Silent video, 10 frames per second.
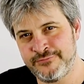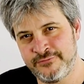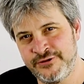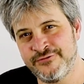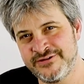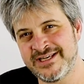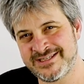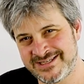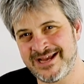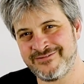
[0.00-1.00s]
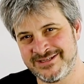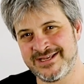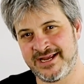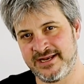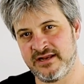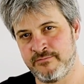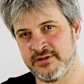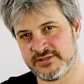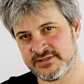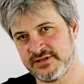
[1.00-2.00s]
use as sound design
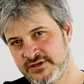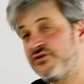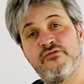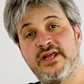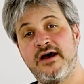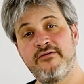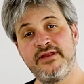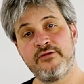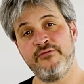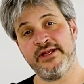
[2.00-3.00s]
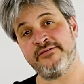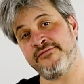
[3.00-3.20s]
elements. So now that we have